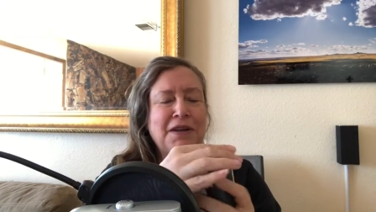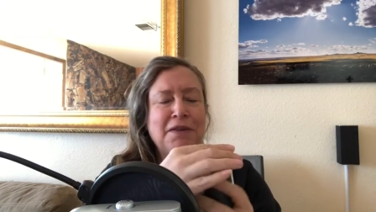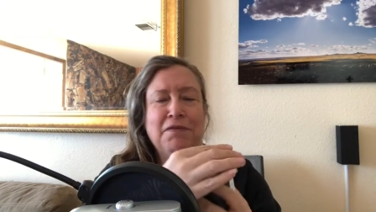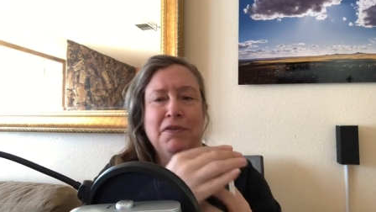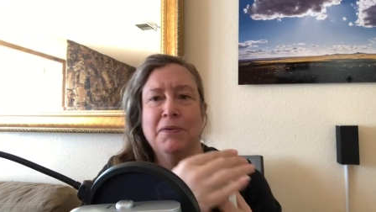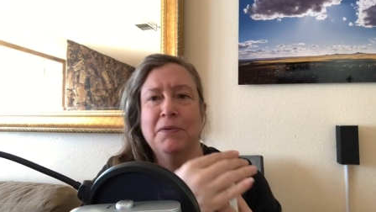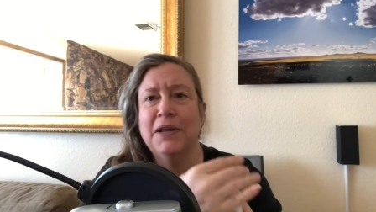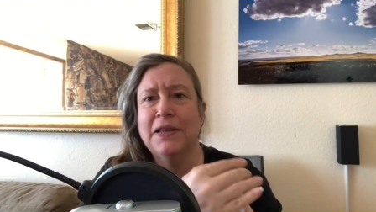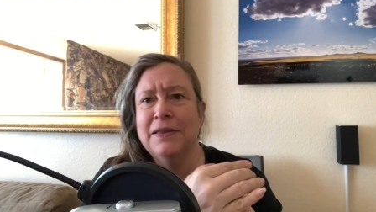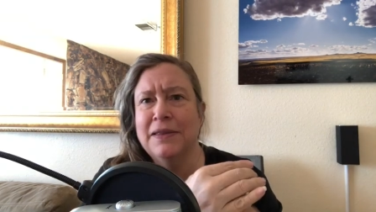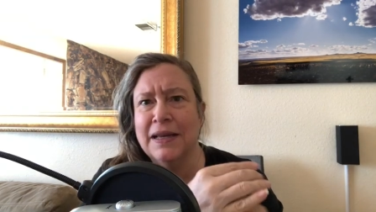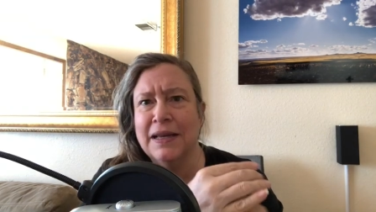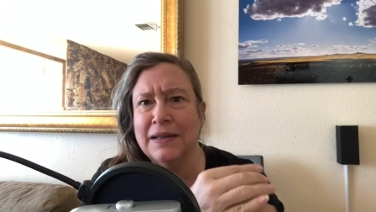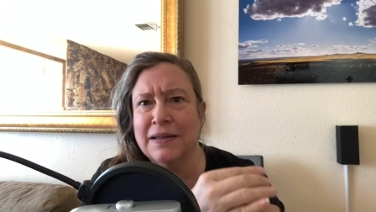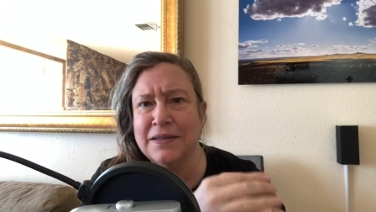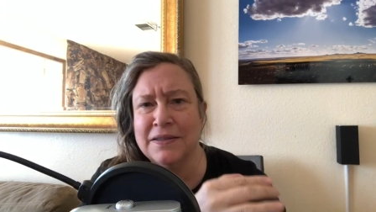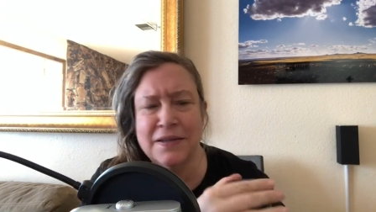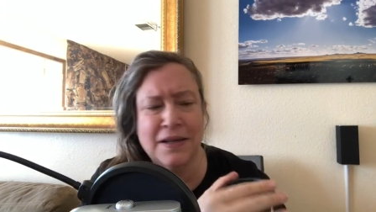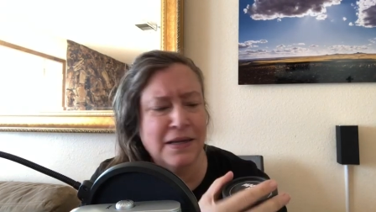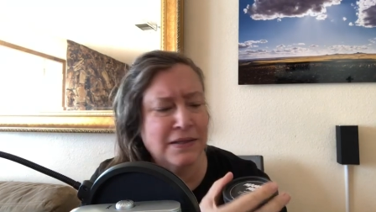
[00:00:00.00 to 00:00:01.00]
For one thing,
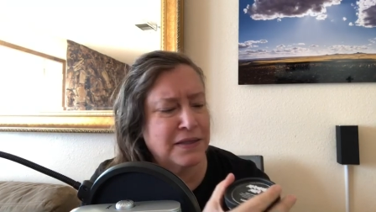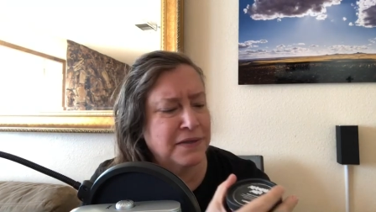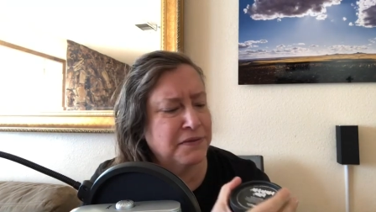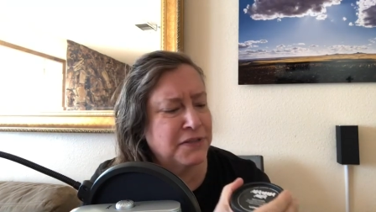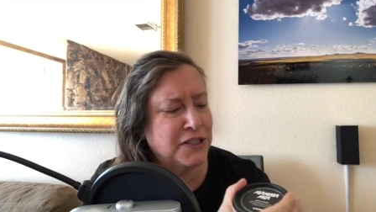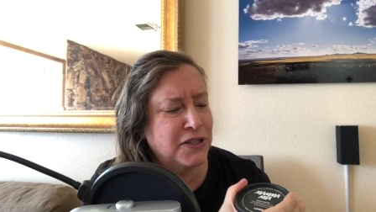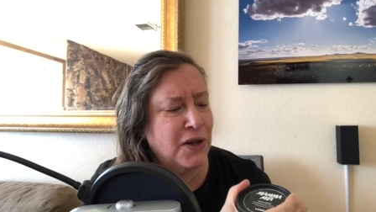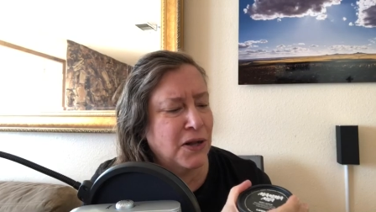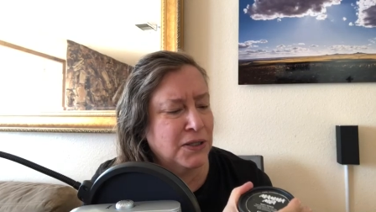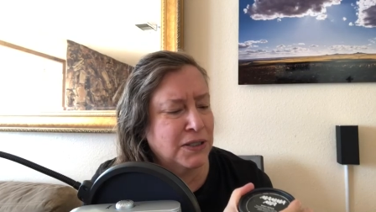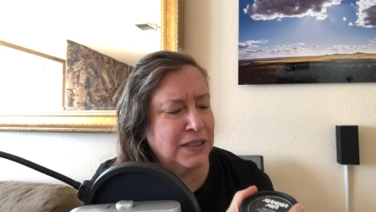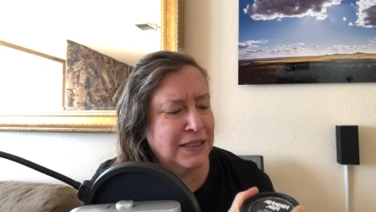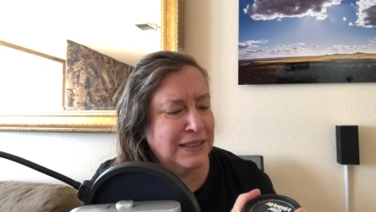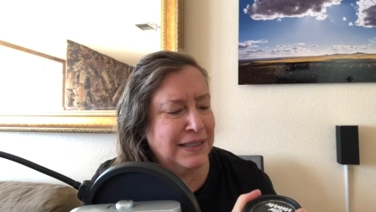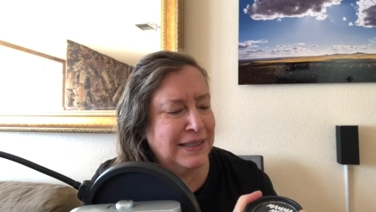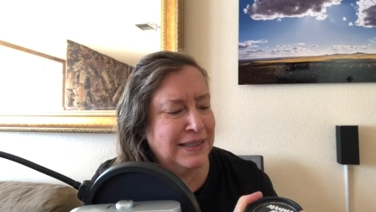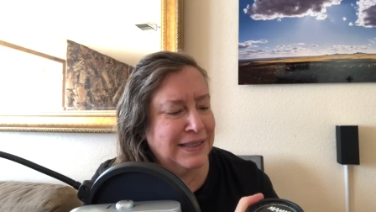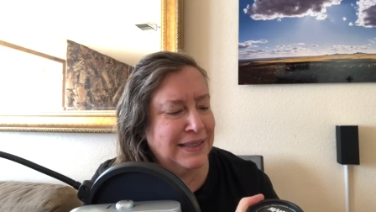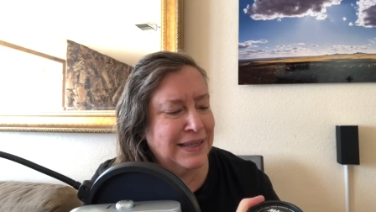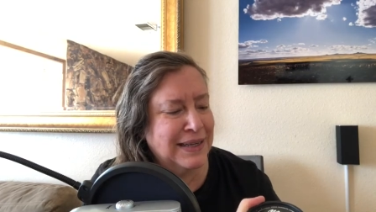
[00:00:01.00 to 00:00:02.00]
there's lots of salt in
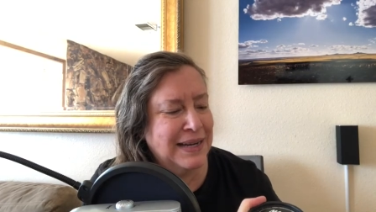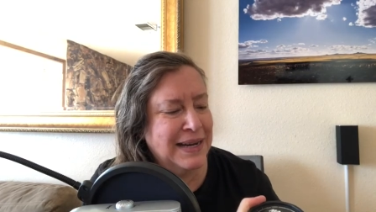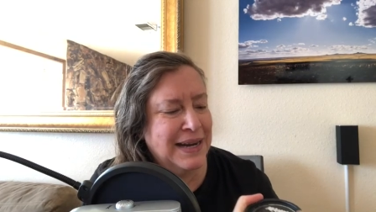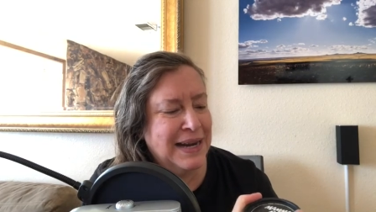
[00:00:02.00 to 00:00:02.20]
it.